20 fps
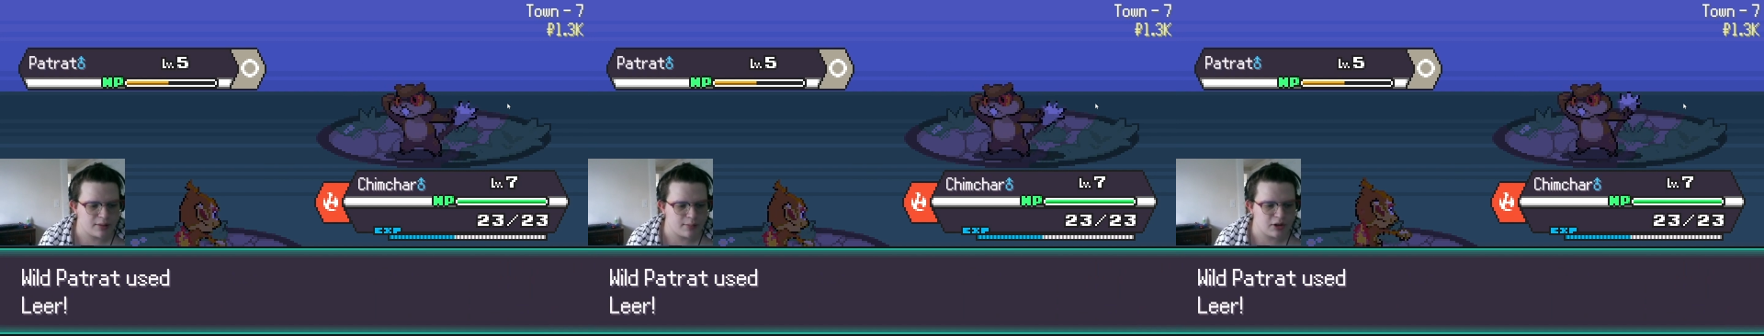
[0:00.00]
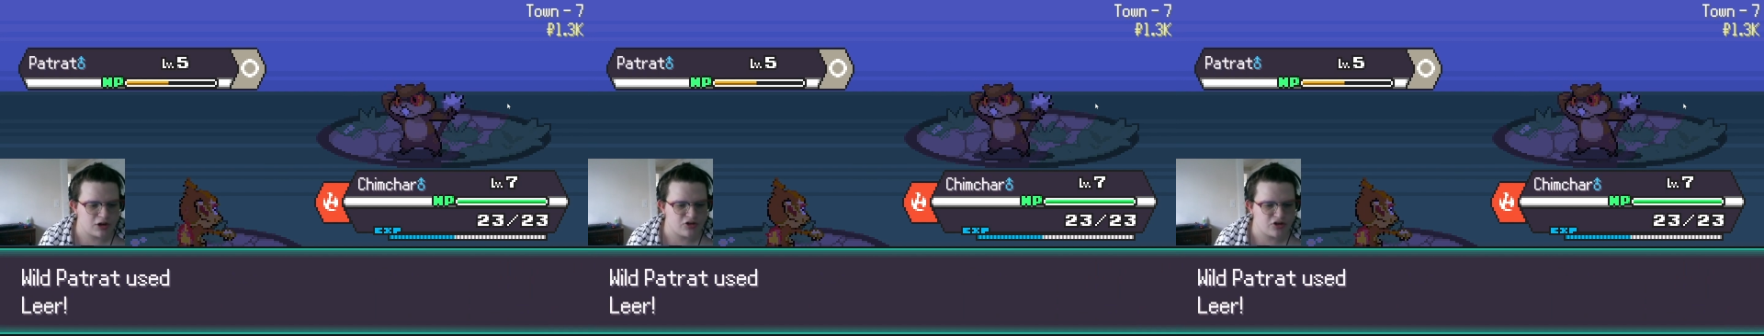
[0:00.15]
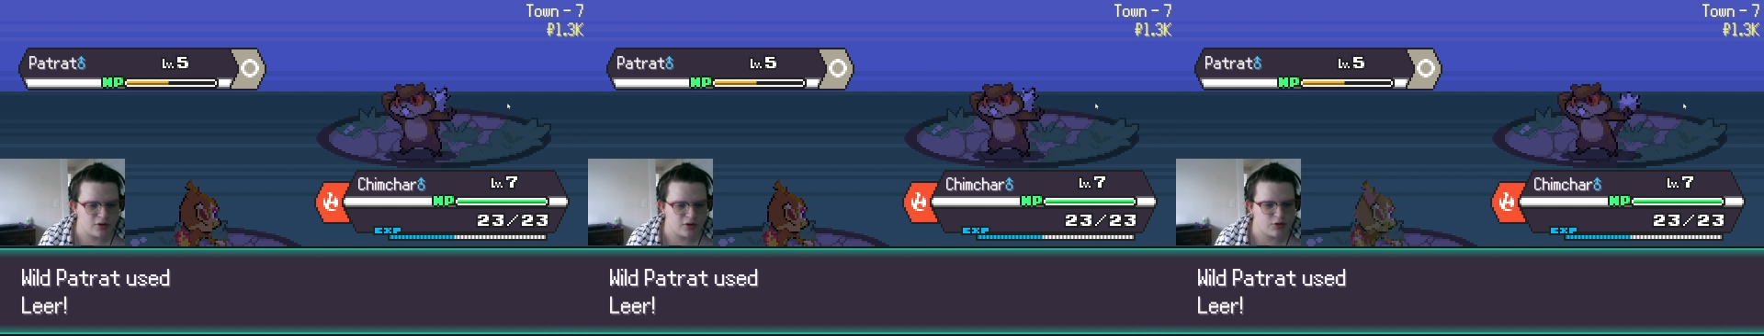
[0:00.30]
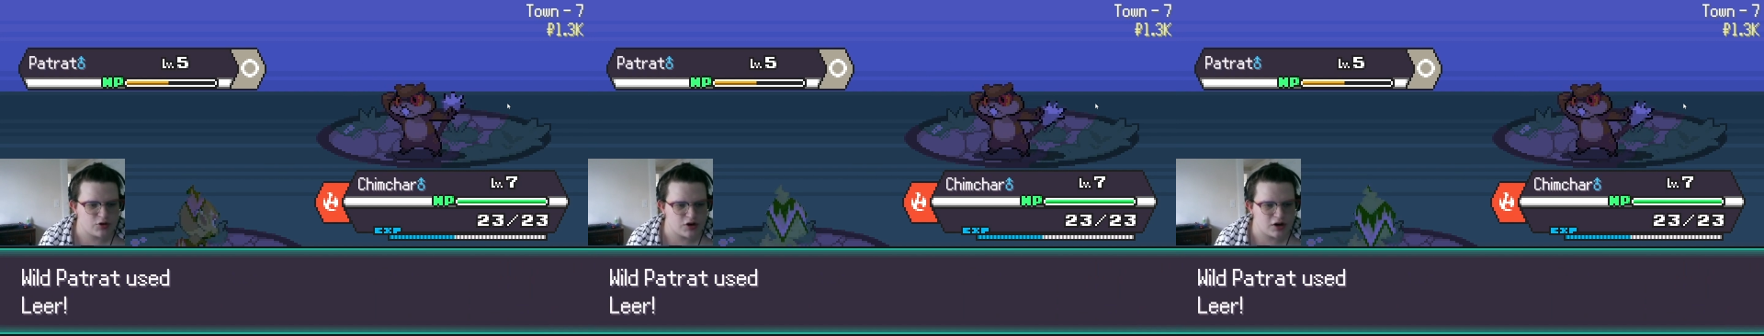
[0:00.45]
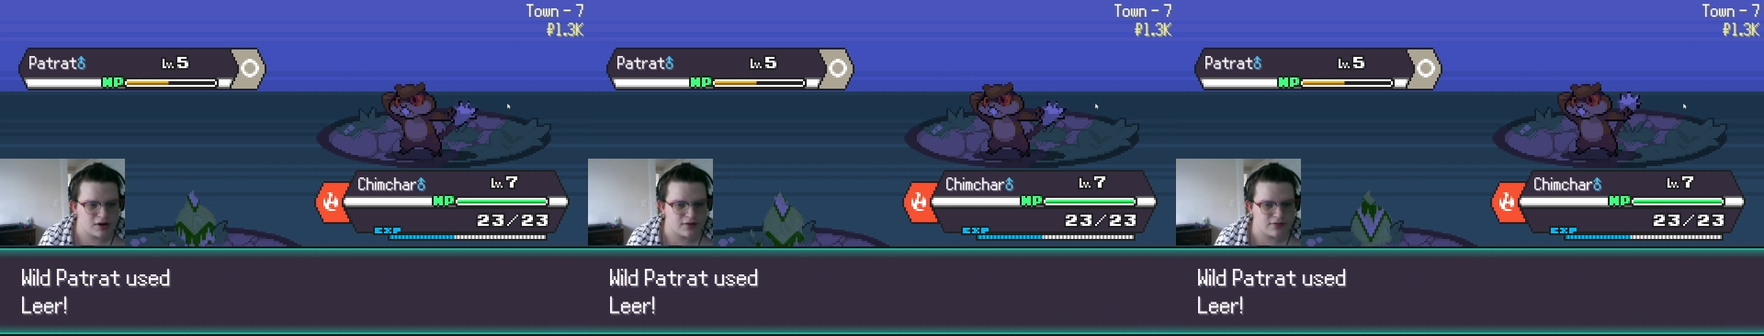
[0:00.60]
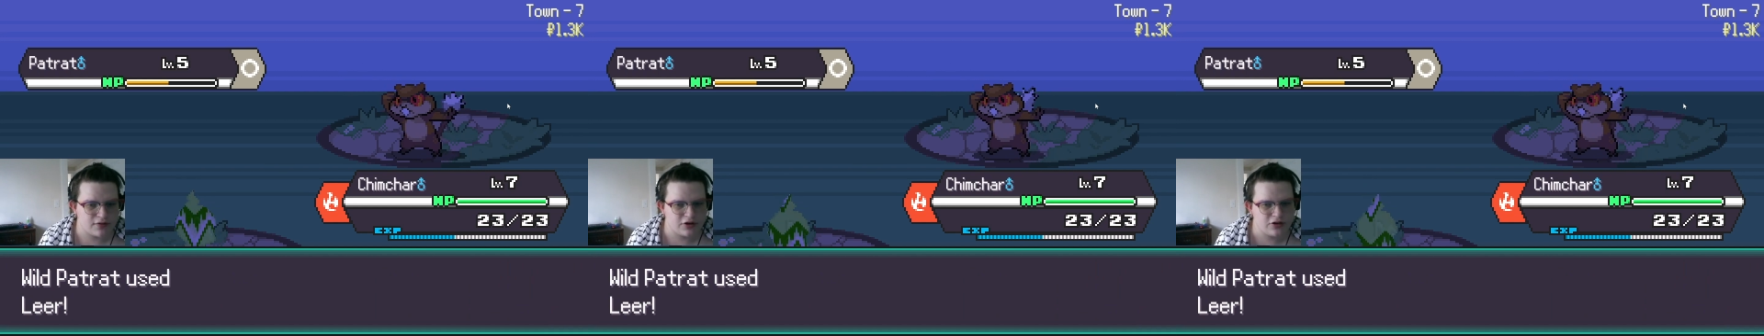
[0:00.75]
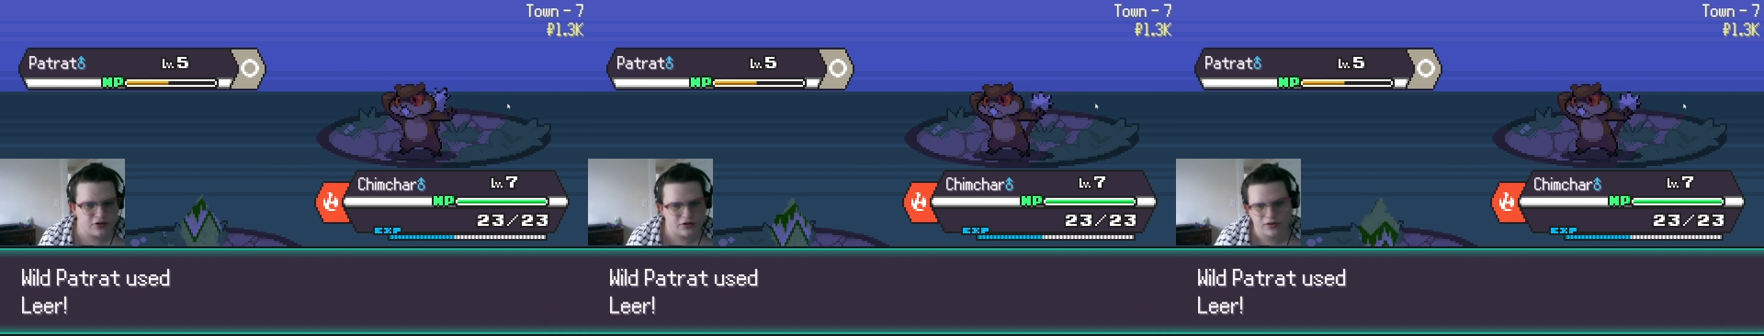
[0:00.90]
my Chimchar for
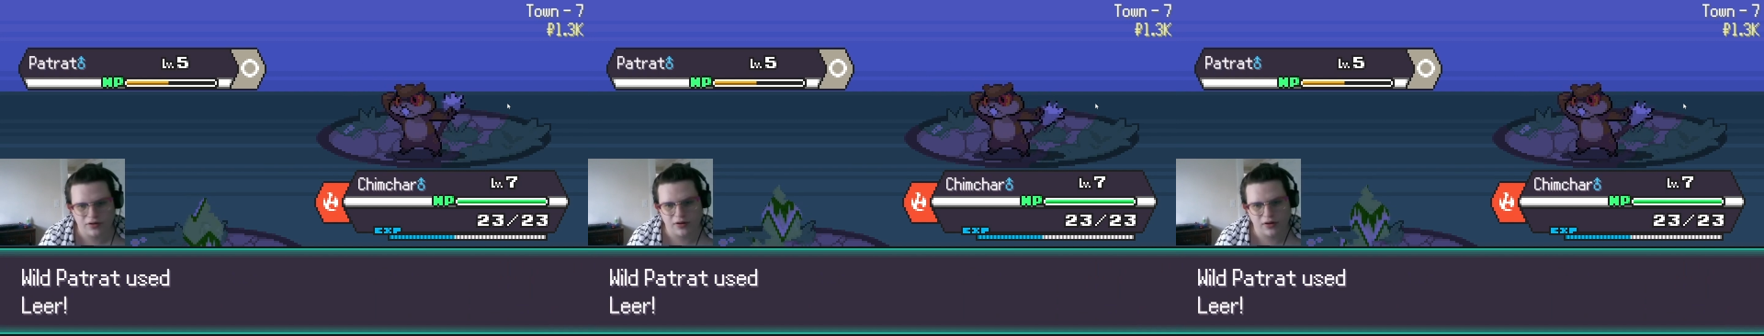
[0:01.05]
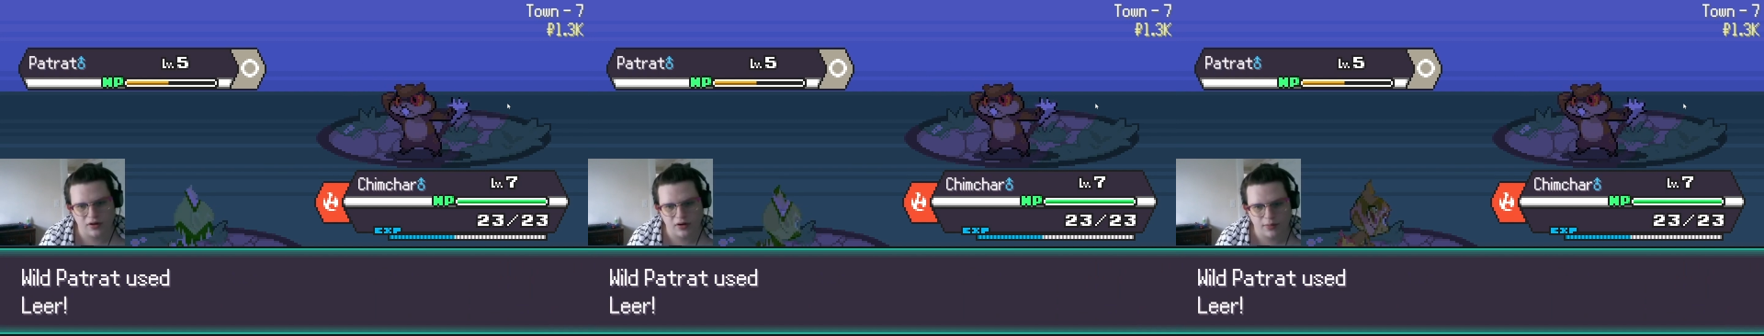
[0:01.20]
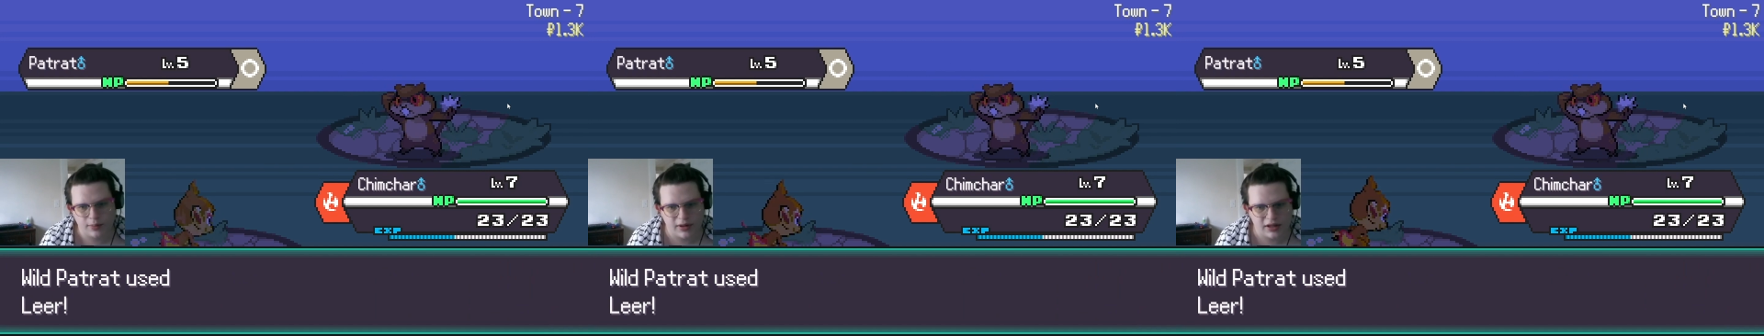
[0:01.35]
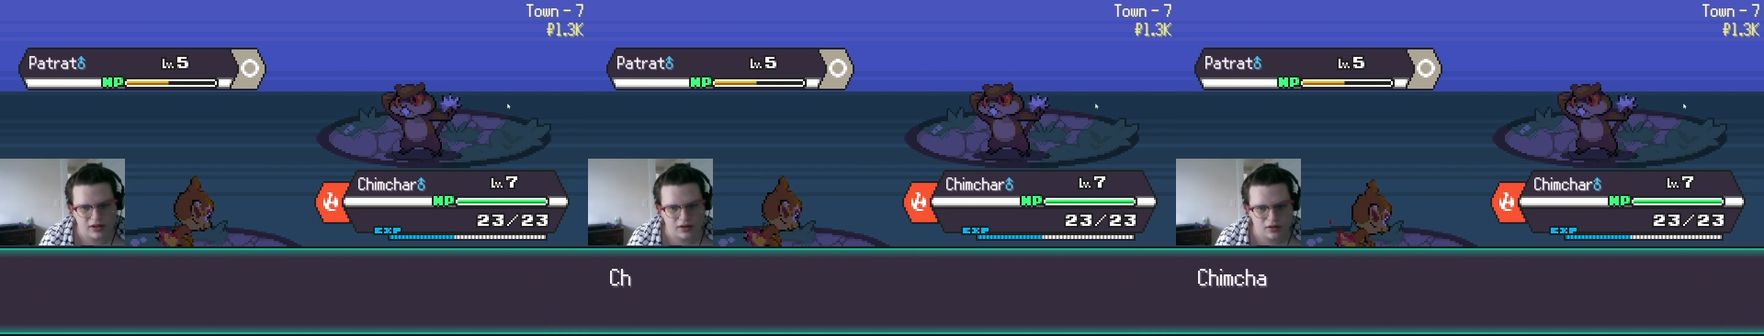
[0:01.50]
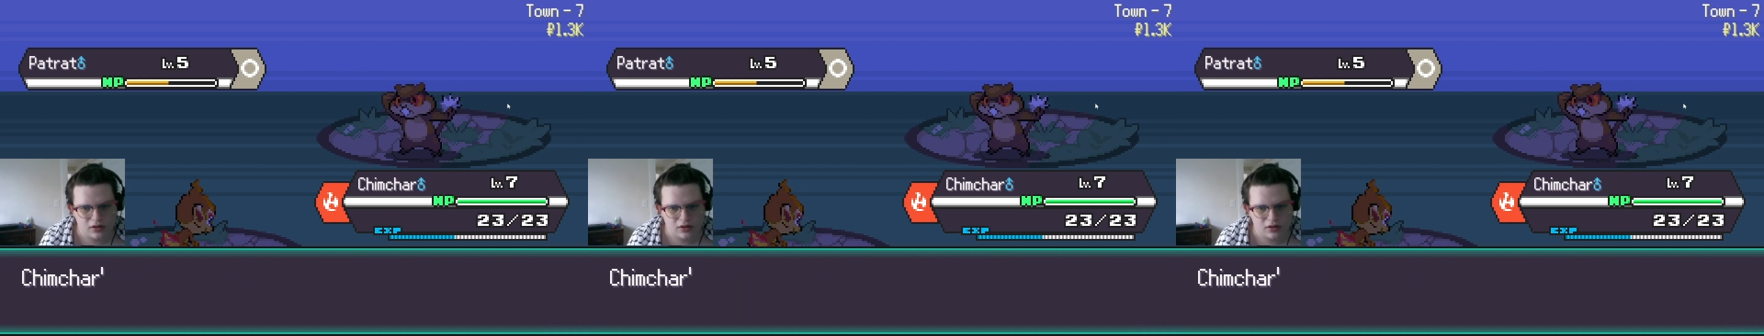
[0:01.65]
just a little bit.